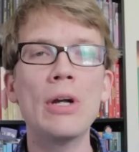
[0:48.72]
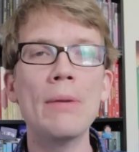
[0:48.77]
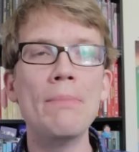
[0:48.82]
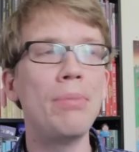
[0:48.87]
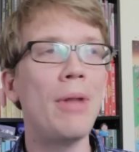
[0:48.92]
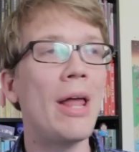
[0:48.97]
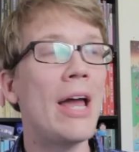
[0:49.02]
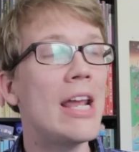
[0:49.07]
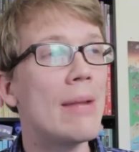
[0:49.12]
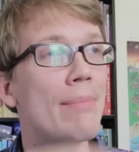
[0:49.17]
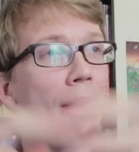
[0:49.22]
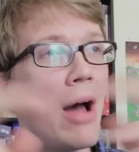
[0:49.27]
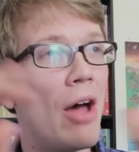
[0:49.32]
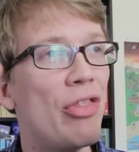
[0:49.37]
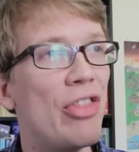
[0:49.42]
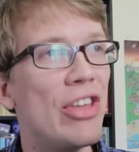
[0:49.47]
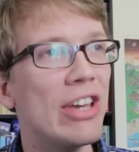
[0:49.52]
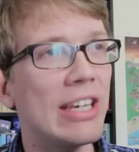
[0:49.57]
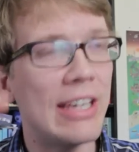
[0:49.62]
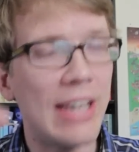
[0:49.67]
complain
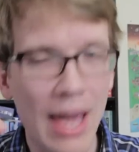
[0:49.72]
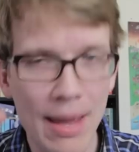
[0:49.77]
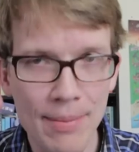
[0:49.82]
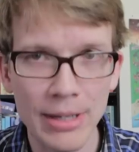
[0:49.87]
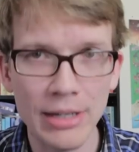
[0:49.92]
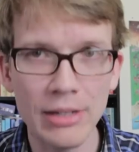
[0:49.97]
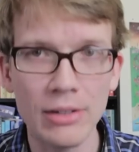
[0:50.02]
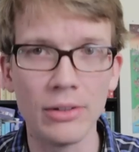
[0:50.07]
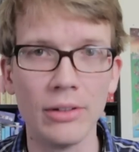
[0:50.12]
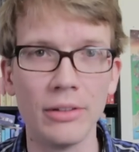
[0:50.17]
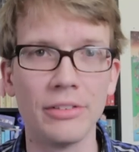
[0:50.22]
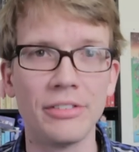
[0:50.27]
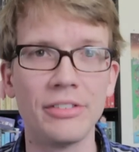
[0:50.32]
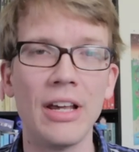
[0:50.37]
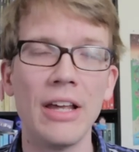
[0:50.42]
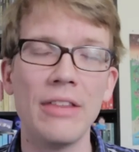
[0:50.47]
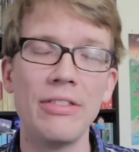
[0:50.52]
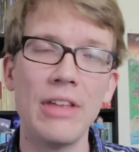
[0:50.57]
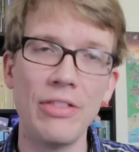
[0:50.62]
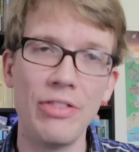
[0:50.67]
about the chemicals
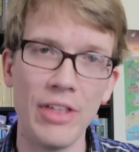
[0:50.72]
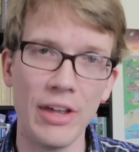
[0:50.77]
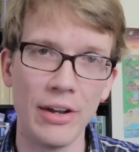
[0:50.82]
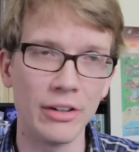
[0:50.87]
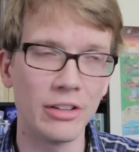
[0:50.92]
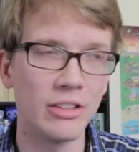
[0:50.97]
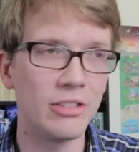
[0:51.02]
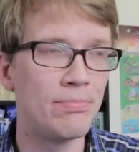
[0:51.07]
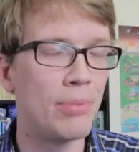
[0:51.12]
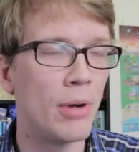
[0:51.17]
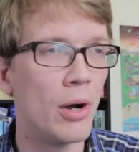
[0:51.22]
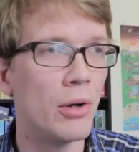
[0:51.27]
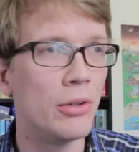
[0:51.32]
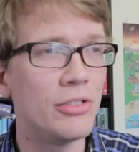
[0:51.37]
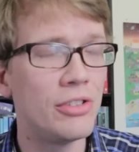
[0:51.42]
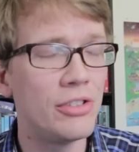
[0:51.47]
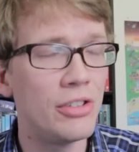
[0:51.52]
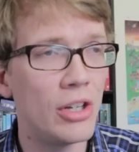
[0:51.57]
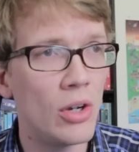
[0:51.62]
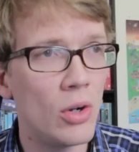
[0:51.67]
that they're
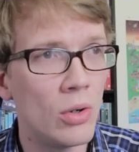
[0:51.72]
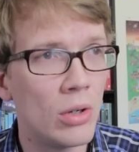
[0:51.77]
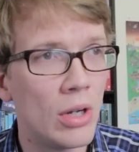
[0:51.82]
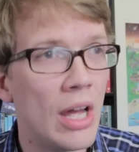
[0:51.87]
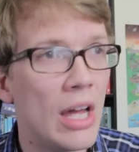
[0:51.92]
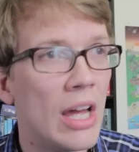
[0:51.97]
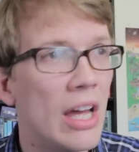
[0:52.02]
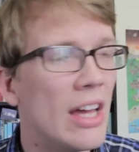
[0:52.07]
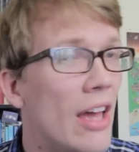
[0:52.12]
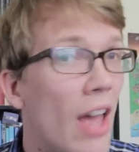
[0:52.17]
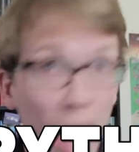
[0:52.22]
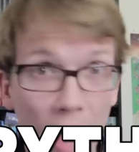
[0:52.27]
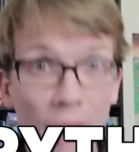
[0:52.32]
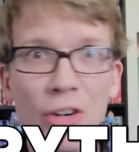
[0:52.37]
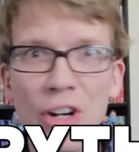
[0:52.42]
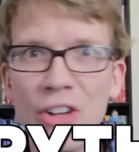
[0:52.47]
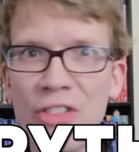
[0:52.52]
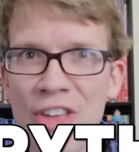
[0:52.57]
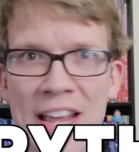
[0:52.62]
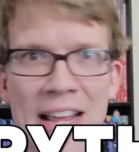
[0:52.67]
exposed to,
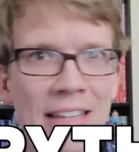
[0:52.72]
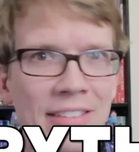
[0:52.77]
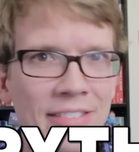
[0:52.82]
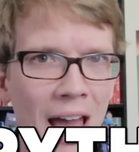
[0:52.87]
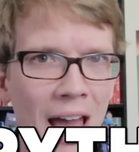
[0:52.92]
everything is